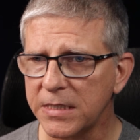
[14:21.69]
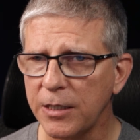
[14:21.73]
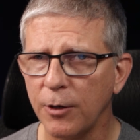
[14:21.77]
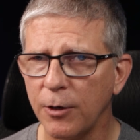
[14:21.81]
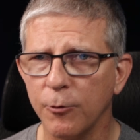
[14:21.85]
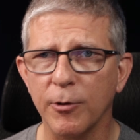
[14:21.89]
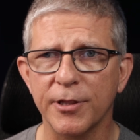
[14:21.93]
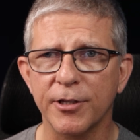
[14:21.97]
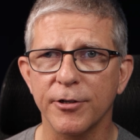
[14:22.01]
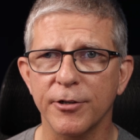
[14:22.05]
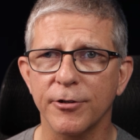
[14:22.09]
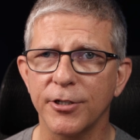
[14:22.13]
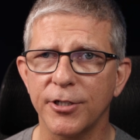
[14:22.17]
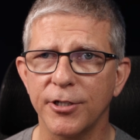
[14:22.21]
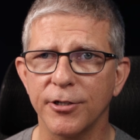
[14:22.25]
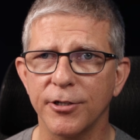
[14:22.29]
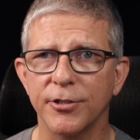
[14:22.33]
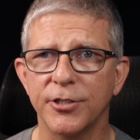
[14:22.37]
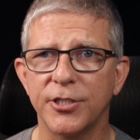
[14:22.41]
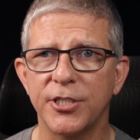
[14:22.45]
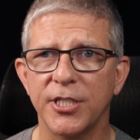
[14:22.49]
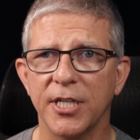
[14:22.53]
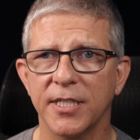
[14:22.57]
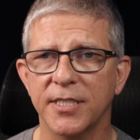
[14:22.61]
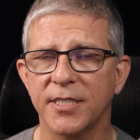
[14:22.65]
whether you're
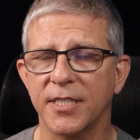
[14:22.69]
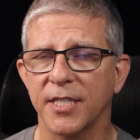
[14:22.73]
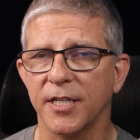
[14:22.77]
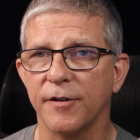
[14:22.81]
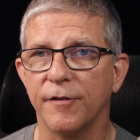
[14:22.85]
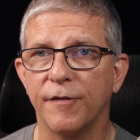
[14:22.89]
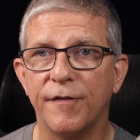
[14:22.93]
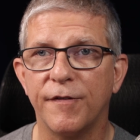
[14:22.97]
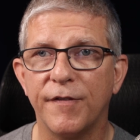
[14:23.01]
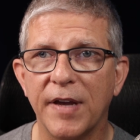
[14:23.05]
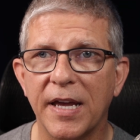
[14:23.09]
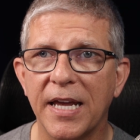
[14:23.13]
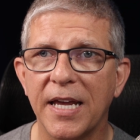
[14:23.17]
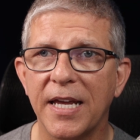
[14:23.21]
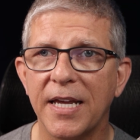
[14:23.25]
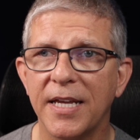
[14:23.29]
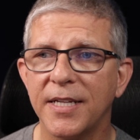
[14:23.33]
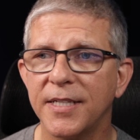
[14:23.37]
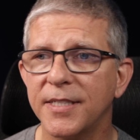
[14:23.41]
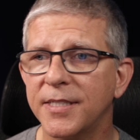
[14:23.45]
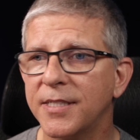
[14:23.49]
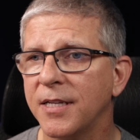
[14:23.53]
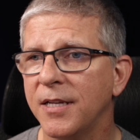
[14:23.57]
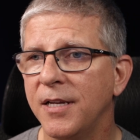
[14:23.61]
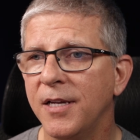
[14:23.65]
adjusting
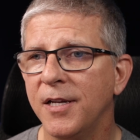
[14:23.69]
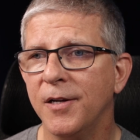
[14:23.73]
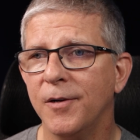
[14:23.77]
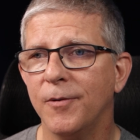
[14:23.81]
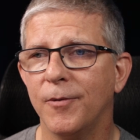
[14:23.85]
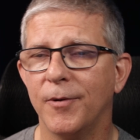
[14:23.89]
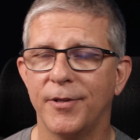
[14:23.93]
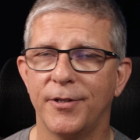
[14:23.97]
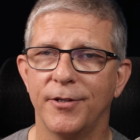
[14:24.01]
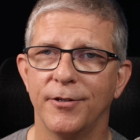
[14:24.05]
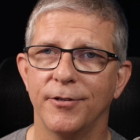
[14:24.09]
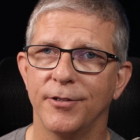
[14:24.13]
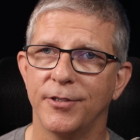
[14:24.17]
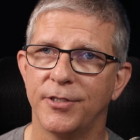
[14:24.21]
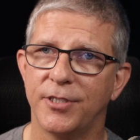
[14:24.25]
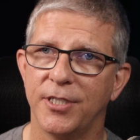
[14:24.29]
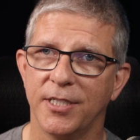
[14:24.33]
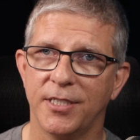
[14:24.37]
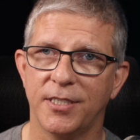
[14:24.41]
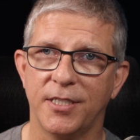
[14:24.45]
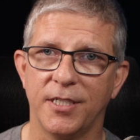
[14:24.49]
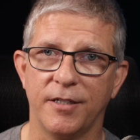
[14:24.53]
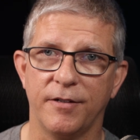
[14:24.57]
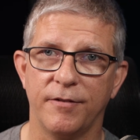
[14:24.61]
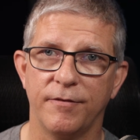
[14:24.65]
phase, whether you're
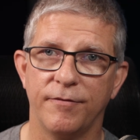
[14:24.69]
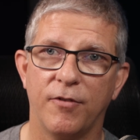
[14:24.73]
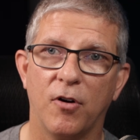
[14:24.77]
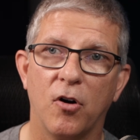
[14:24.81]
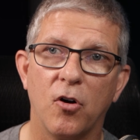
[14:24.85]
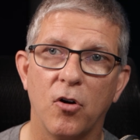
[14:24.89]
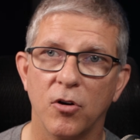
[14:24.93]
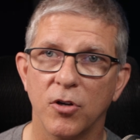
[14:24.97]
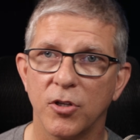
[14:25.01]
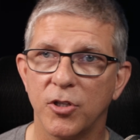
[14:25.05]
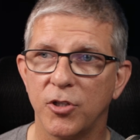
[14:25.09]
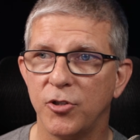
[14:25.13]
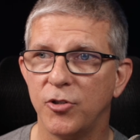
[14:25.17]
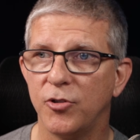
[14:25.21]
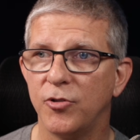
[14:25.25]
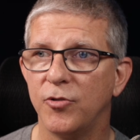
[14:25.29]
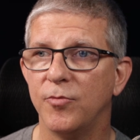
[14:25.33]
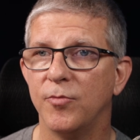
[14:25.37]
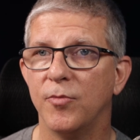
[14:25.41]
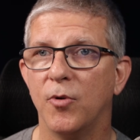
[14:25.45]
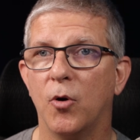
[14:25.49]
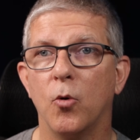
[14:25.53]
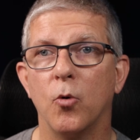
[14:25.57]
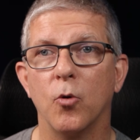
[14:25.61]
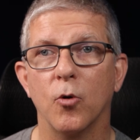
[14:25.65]
adjusting
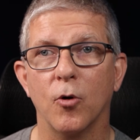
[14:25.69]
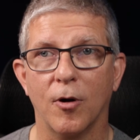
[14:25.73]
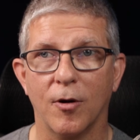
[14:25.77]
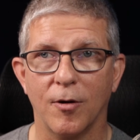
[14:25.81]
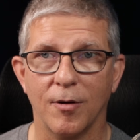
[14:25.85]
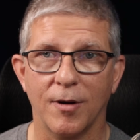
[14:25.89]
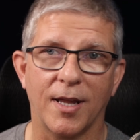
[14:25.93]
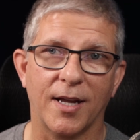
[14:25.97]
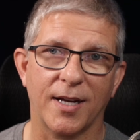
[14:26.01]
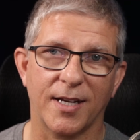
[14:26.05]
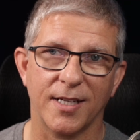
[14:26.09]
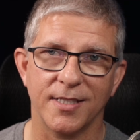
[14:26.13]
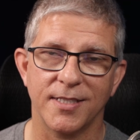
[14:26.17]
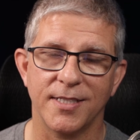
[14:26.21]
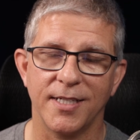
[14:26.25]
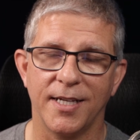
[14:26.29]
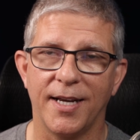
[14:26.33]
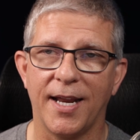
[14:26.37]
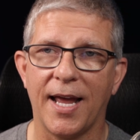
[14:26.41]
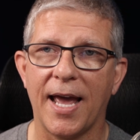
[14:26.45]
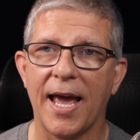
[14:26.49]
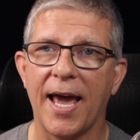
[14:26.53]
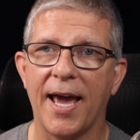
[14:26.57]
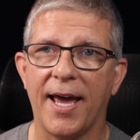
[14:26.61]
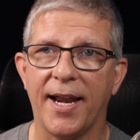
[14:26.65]
volume, or like I
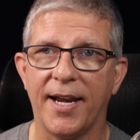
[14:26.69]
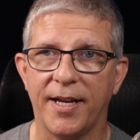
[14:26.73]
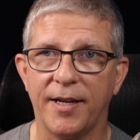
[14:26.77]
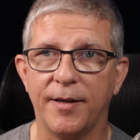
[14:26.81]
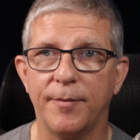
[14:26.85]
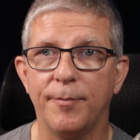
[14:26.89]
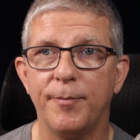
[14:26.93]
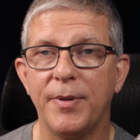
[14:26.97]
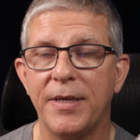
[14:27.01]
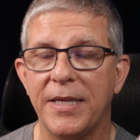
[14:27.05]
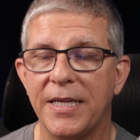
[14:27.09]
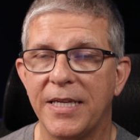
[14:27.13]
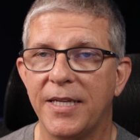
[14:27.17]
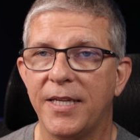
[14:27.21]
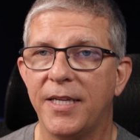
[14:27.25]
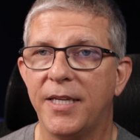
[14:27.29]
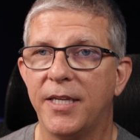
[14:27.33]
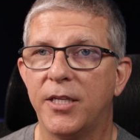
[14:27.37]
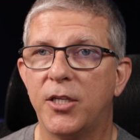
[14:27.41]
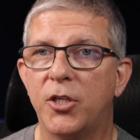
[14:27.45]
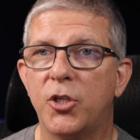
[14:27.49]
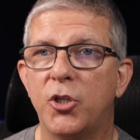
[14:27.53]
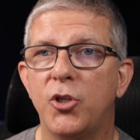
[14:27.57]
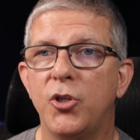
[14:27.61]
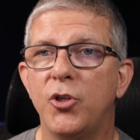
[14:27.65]
said, adding
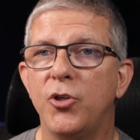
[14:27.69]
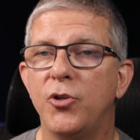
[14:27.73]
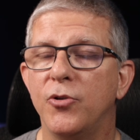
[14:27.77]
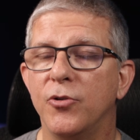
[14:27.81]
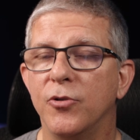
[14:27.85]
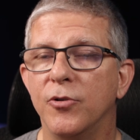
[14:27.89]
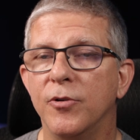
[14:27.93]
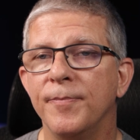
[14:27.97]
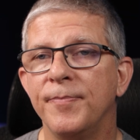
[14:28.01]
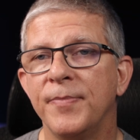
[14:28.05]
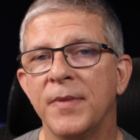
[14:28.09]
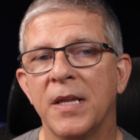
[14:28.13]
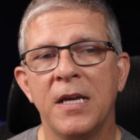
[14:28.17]
PEQ.